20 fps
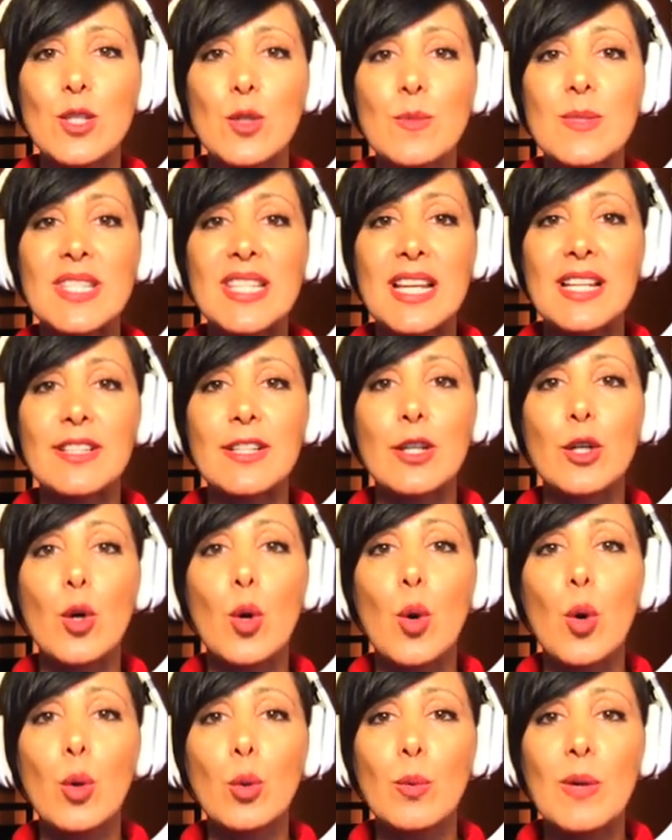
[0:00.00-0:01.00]
sender
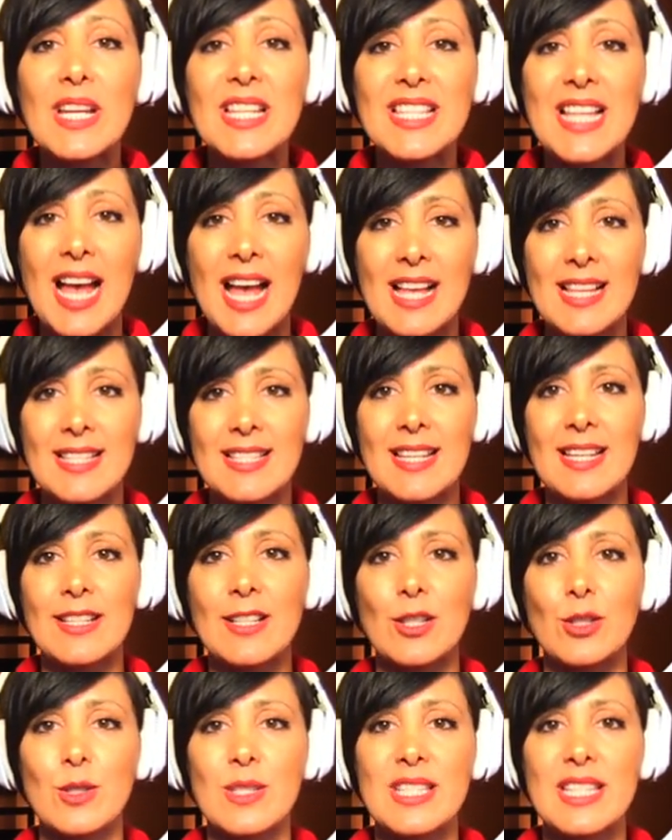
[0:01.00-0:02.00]
always has data
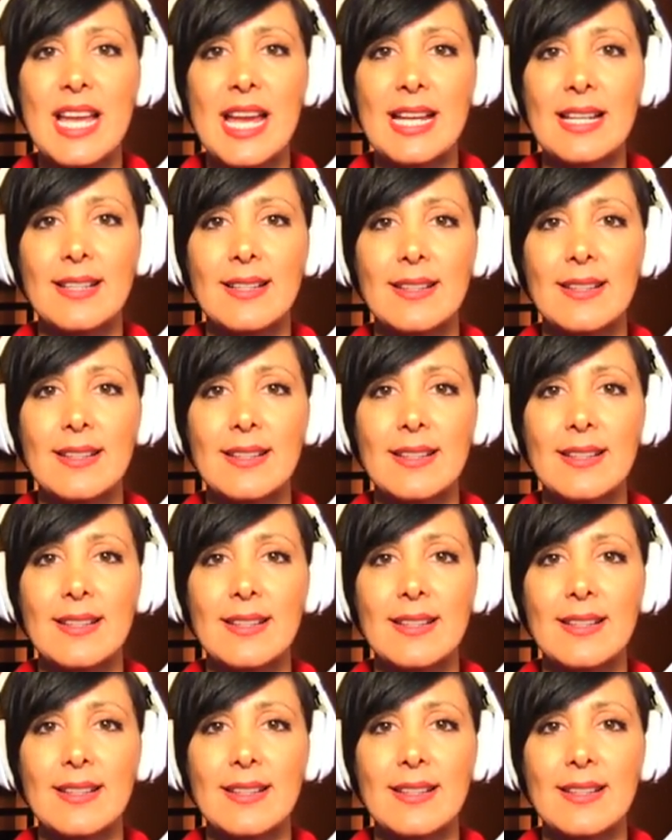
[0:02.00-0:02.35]
to send.